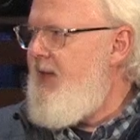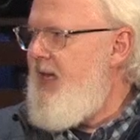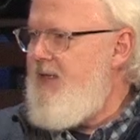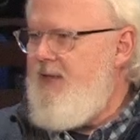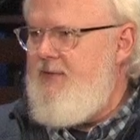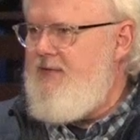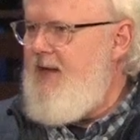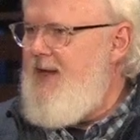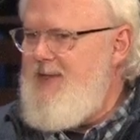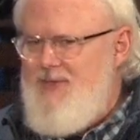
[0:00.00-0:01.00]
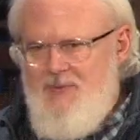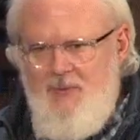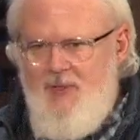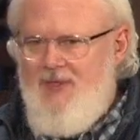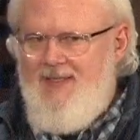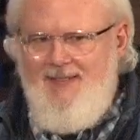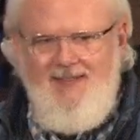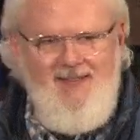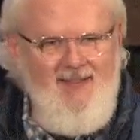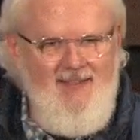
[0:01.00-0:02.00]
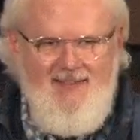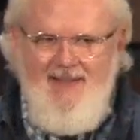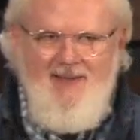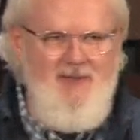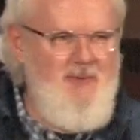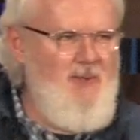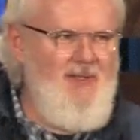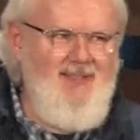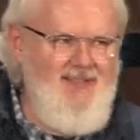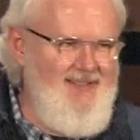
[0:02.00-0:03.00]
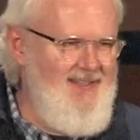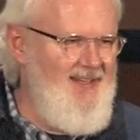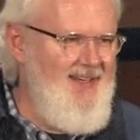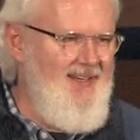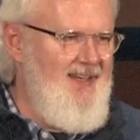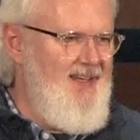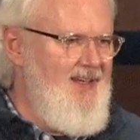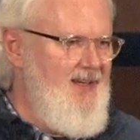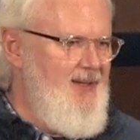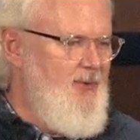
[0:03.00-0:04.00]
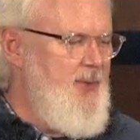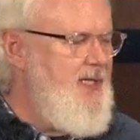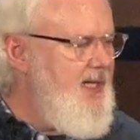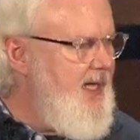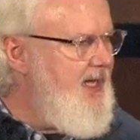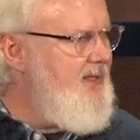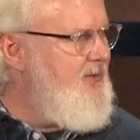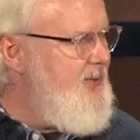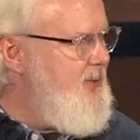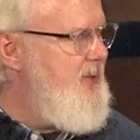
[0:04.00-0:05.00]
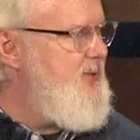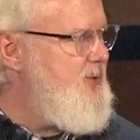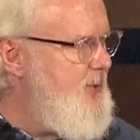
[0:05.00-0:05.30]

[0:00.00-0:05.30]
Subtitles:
that, unless God's at work, it's not going to work. We can't do this